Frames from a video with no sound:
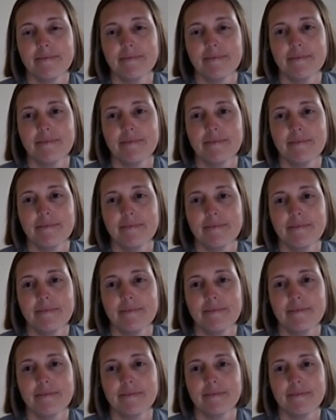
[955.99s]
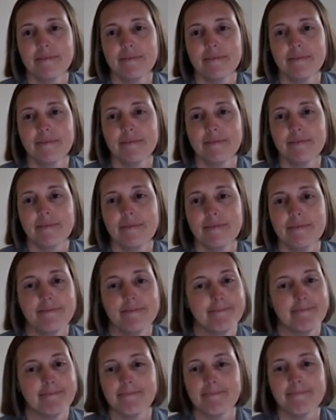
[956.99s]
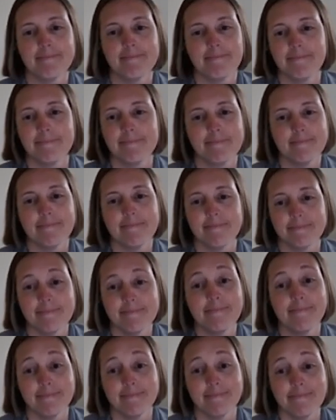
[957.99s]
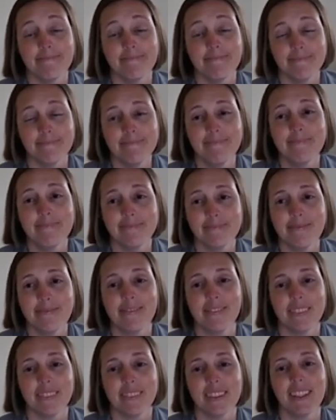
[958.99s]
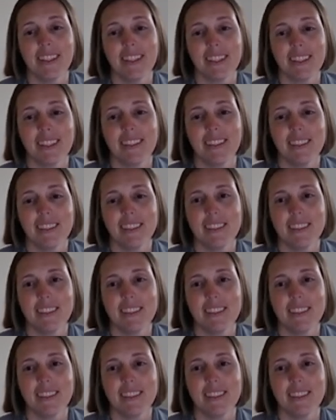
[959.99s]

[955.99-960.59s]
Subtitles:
[no speech]